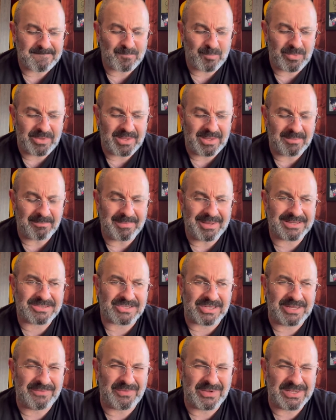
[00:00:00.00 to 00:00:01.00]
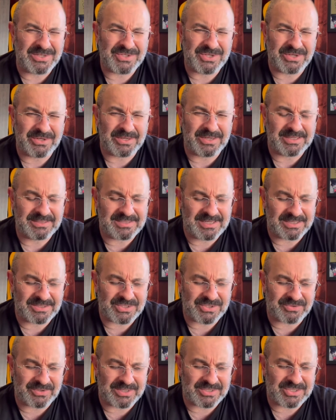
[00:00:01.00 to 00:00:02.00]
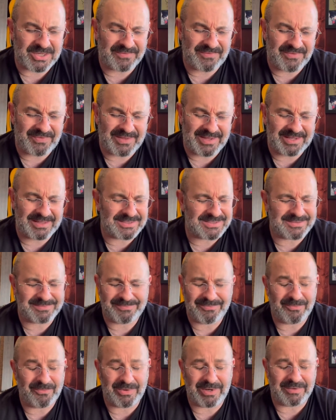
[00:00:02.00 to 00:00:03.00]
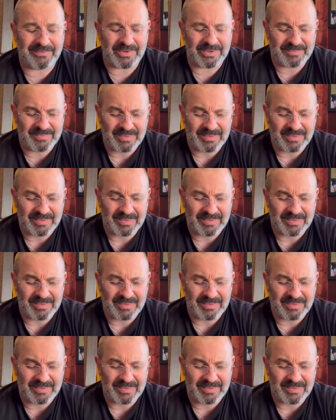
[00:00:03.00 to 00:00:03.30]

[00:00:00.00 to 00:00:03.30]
It makes life easier. It takes stress off of things, whatever.